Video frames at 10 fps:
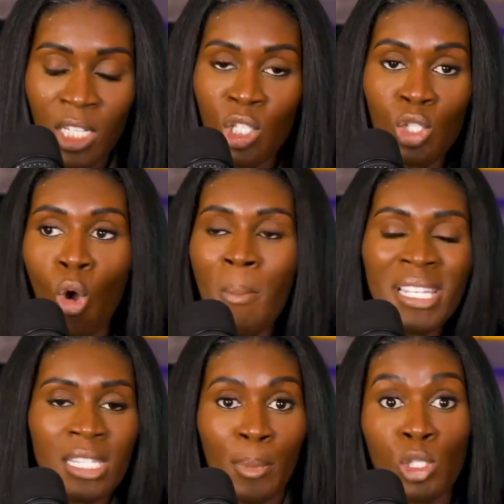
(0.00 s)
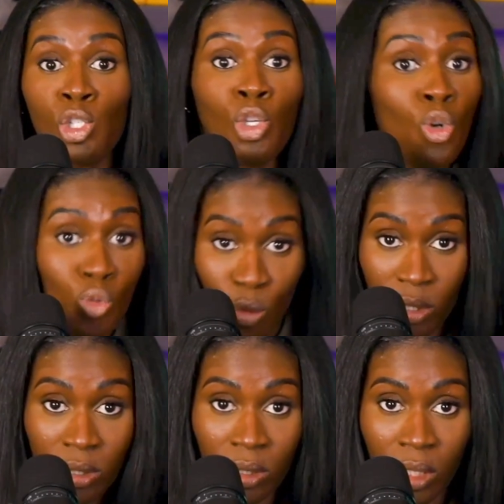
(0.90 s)
It's just all messed up. It's
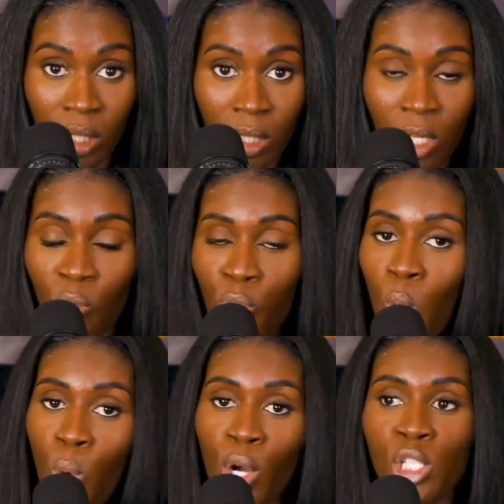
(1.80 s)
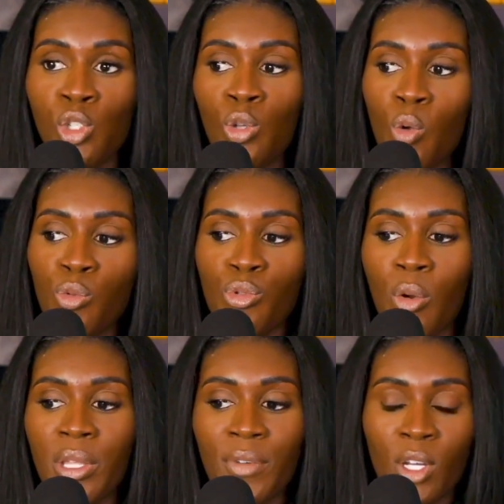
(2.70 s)
skewed. Your real world is you
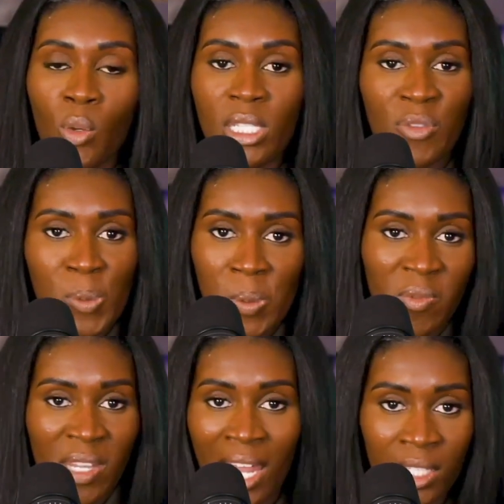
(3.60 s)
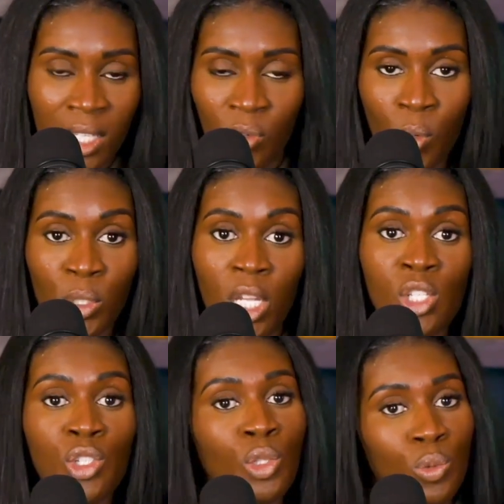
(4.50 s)
don't even know the difference between reality and the real.
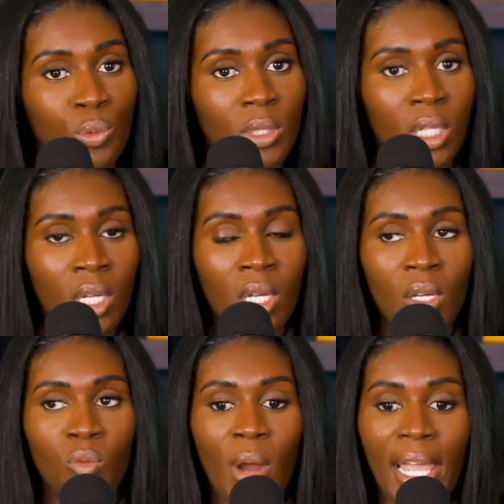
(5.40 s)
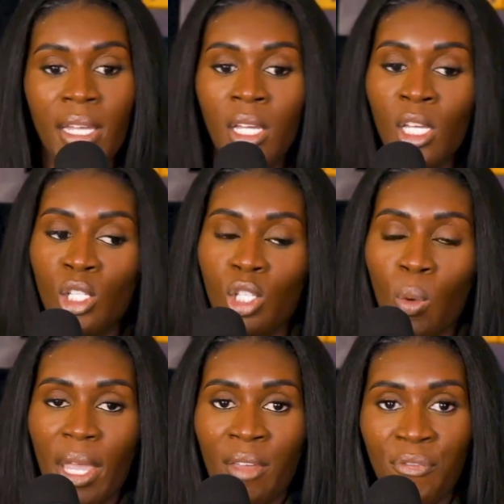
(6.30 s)
It's skewed. Right?
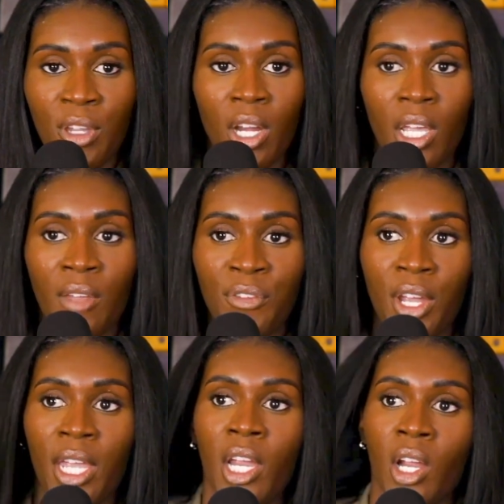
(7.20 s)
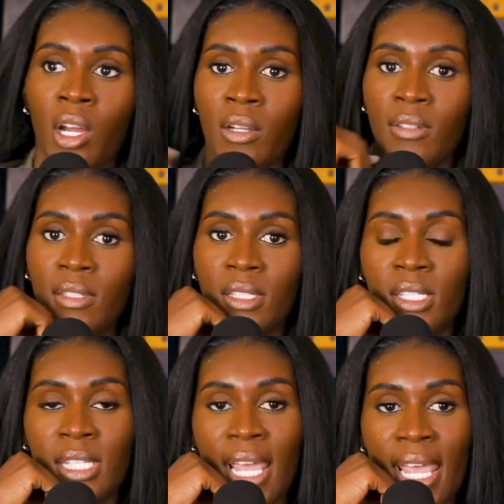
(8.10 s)
So if you're here
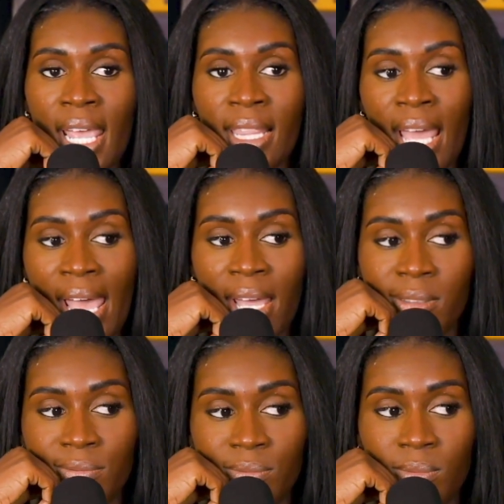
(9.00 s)
saying that,